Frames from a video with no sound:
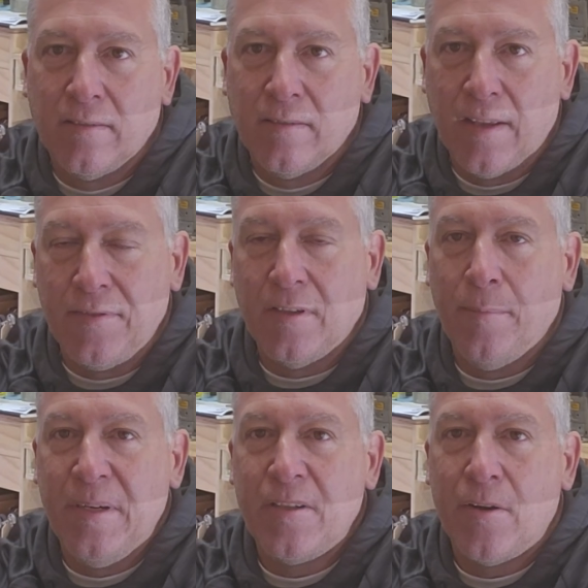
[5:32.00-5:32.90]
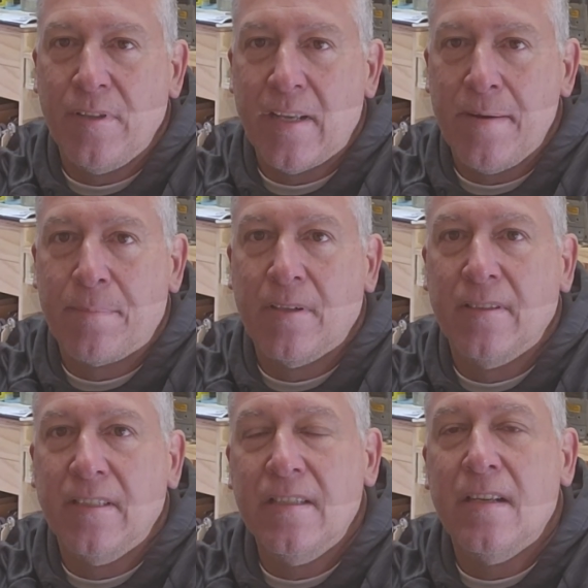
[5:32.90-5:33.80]
if you're a beach going type
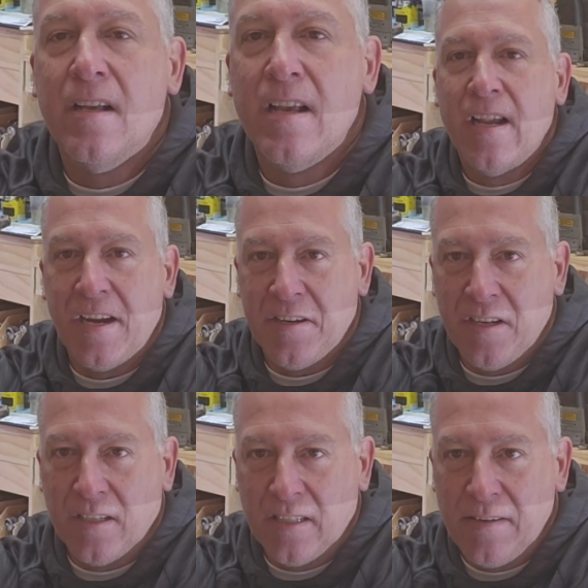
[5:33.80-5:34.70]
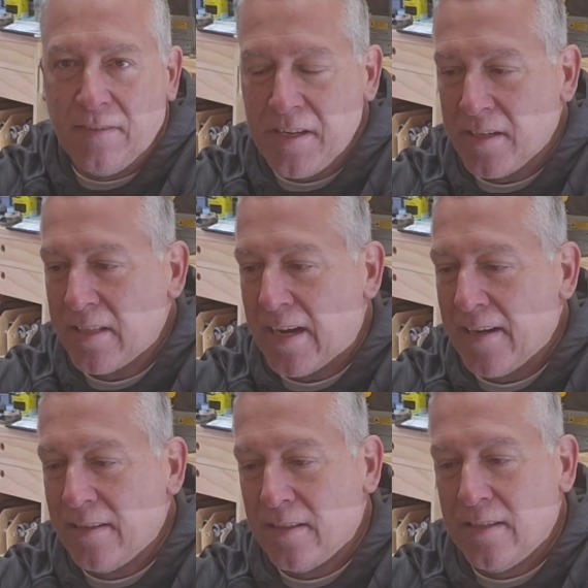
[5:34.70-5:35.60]
person and you need to deflate your
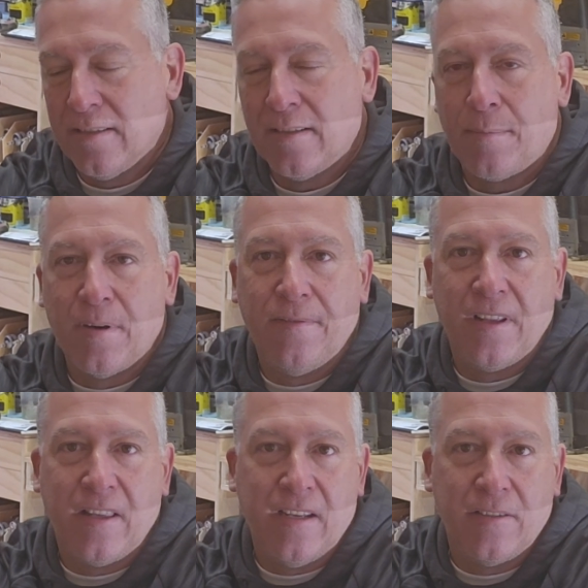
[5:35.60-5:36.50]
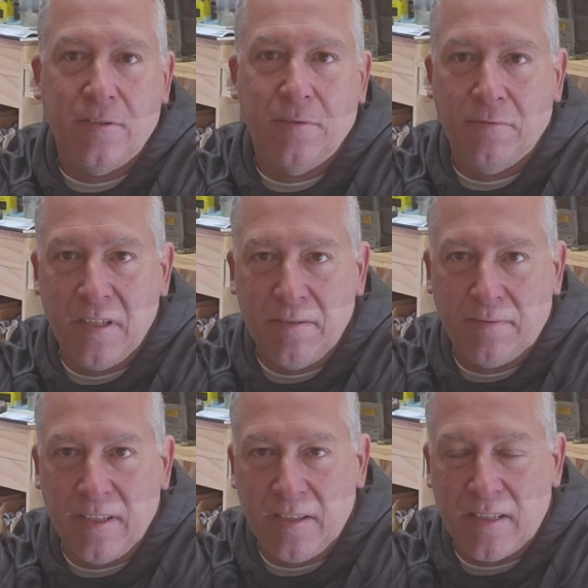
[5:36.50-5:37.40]
tires, here's the perfect thing to
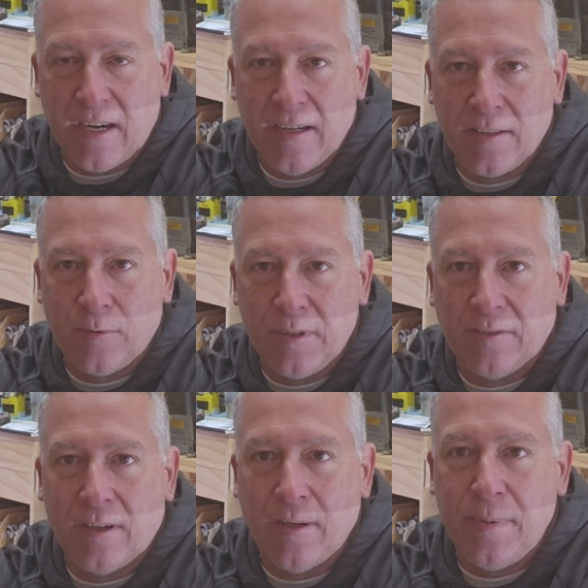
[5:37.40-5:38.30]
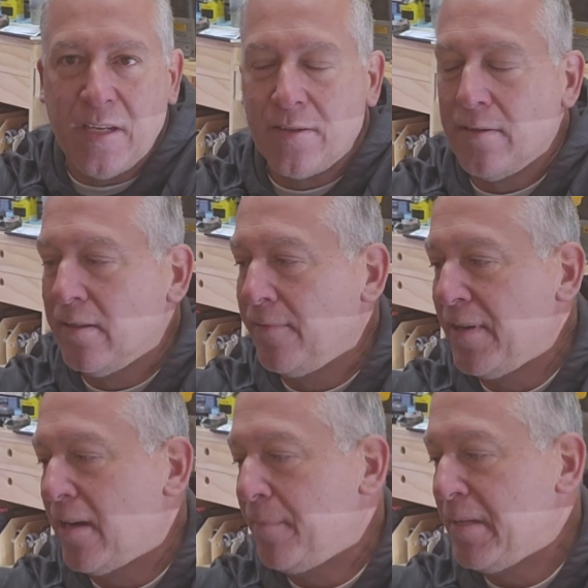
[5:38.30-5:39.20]
re-inflate your tires when you're on the beach, if you
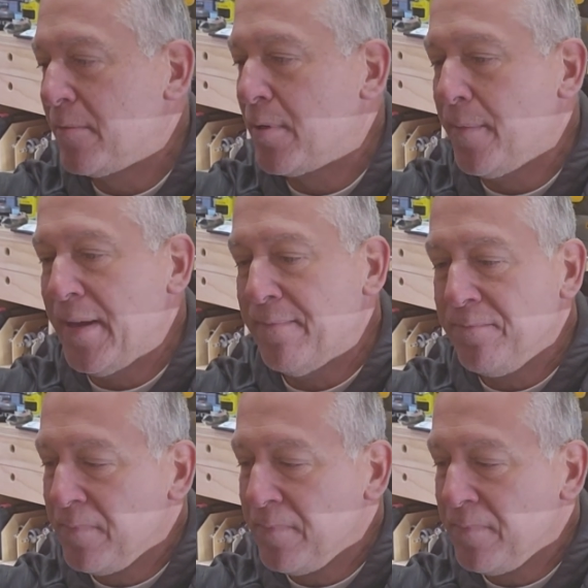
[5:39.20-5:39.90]
had a beach permit.